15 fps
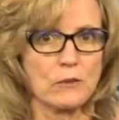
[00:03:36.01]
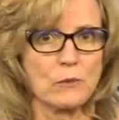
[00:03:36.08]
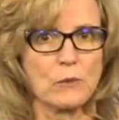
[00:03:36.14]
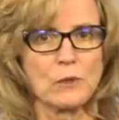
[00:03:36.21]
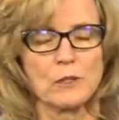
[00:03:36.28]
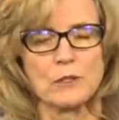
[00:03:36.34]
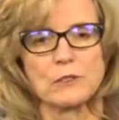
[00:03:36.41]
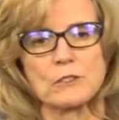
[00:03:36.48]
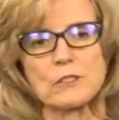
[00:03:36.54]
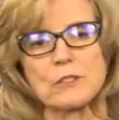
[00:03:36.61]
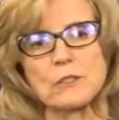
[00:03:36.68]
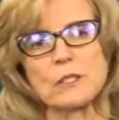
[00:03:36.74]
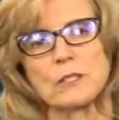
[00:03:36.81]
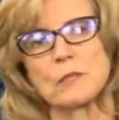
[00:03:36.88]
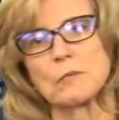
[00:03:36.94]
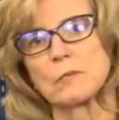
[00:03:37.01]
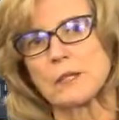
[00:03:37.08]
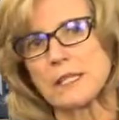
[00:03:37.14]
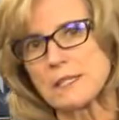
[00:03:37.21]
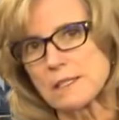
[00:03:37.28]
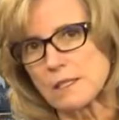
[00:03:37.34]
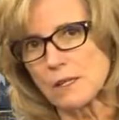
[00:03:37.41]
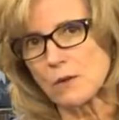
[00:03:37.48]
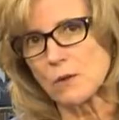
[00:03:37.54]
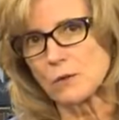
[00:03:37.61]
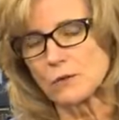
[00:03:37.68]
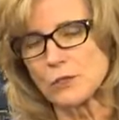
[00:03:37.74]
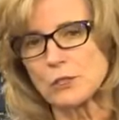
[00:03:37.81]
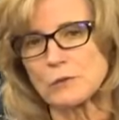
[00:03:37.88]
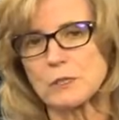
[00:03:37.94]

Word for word: or to the place that holds your